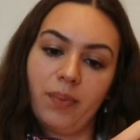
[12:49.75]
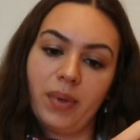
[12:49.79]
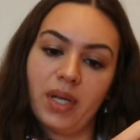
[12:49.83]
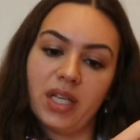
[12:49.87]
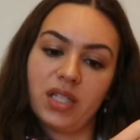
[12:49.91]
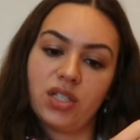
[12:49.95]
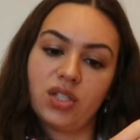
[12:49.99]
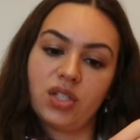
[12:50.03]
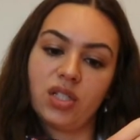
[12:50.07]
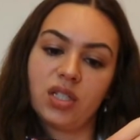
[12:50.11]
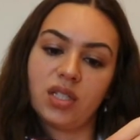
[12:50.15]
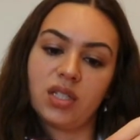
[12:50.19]
But
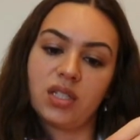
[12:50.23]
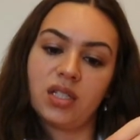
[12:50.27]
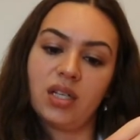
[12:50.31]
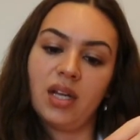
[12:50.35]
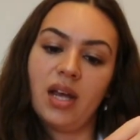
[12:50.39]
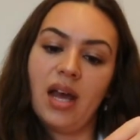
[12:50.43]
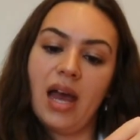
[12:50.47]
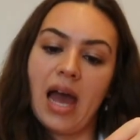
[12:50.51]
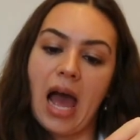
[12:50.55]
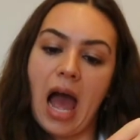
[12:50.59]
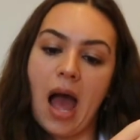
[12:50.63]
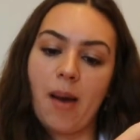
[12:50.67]
it's just
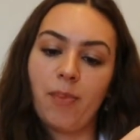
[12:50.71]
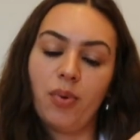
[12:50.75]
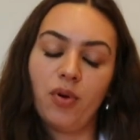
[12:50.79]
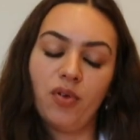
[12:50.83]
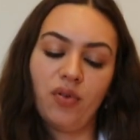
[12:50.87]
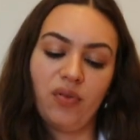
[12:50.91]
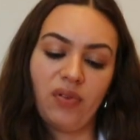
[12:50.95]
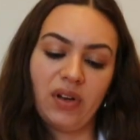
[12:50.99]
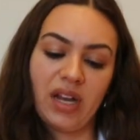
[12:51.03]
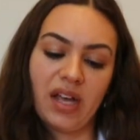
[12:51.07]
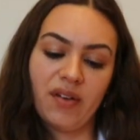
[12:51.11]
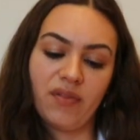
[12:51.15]

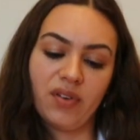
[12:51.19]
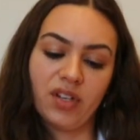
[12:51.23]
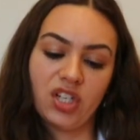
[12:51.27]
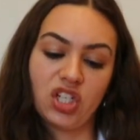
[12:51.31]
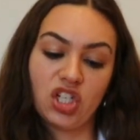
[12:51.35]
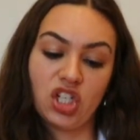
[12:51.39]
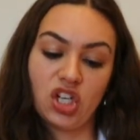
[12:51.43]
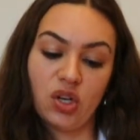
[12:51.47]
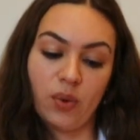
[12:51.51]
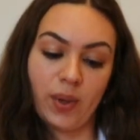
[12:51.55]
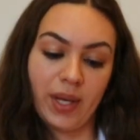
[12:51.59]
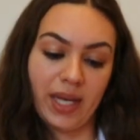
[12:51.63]
apple flavored
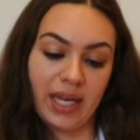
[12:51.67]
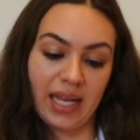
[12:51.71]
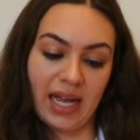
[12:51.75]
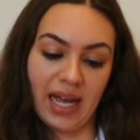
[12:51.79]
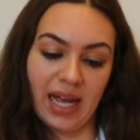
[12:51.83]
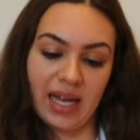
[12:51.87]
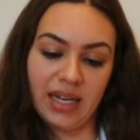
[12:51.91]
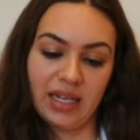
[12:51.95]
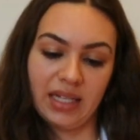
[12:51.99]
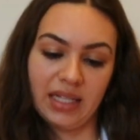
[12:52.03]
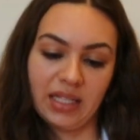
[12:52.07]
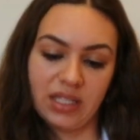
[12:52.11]
chewing
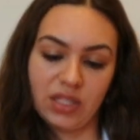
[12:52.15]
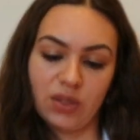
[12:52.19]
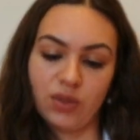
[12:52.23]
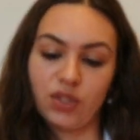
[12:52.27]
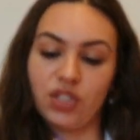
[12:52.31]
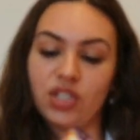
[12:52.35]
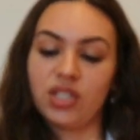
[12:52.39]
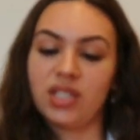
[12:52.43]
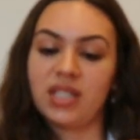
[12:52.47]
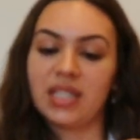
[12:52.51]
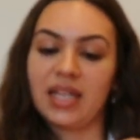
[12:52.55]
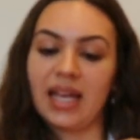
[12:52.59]
candy. So
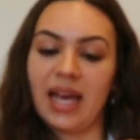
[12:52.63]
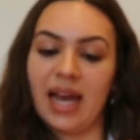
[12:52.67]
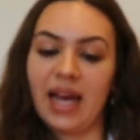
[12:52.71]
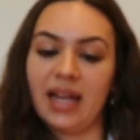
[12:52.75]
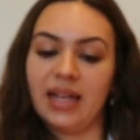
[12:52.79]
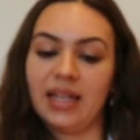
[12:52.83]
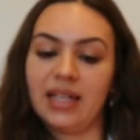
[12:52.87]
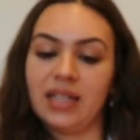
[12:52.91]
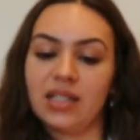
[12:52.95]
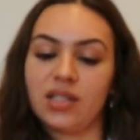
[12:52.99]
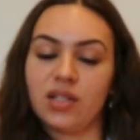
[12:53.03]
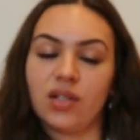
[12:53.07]
it's just a
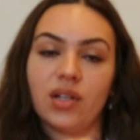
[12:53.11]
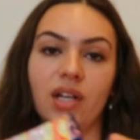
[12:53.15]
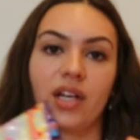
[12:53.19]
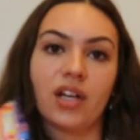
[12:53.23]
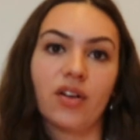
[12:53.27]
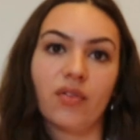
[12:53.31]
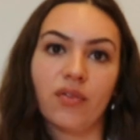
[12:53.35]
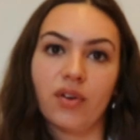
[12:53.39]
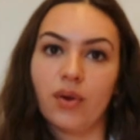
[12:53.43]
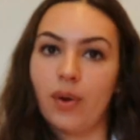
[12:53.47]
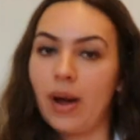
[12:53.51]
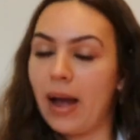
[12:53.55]
candy, it's not
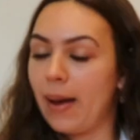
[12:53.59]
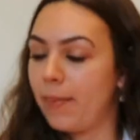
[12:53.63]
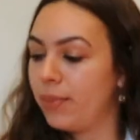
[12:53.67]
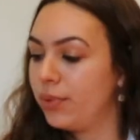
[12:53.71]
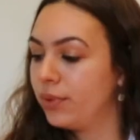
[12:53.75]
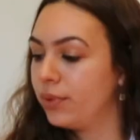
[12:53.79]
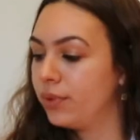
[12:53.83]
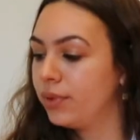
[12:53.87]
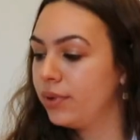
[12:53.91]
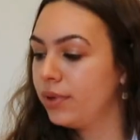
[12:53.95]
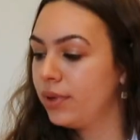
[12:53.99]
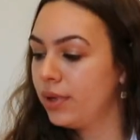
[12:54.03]
like a real
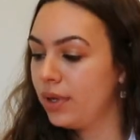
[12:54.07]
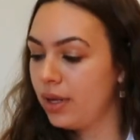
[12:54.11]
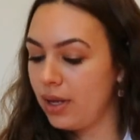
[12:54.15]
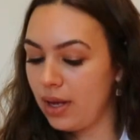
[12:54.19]
apple.